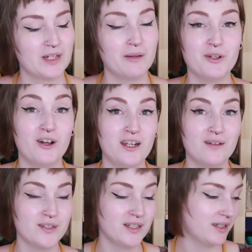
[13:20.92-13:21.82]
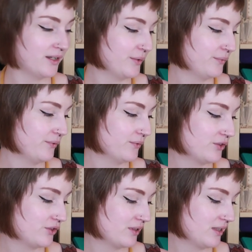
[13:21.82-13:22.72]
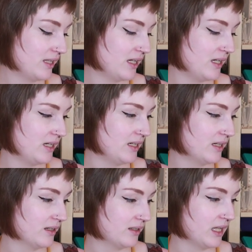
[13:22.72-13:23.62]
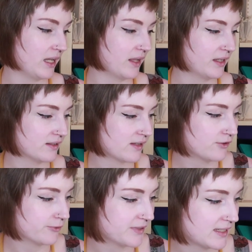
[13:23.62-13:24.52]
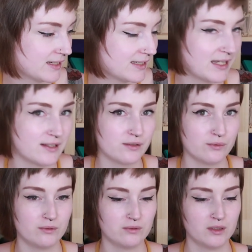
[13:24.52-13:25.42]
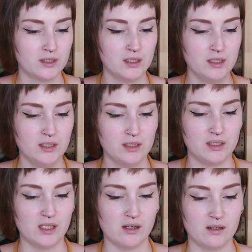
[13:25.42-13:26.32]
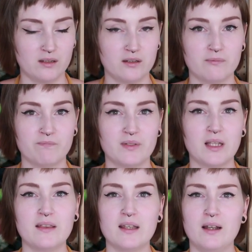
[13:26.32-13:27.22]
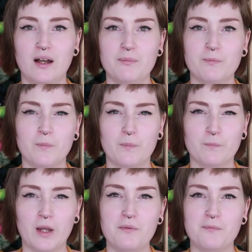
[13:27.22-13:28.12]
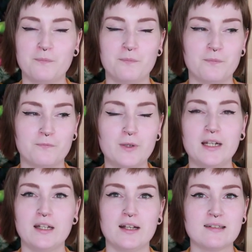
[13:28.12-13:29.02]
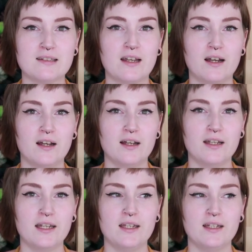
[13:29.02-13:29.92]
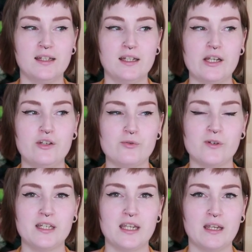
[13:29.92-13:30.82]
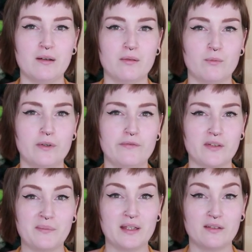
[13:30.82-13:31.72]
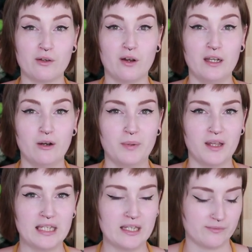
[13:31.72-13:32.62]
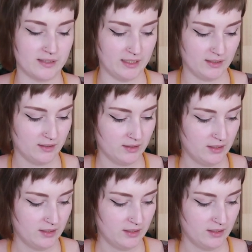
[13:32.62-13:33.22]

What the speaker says: I'm not a lover of the, like, I think it's 100% tencel yarn. I've realised that I enjoy knitting with something that's got a little bit of give in it.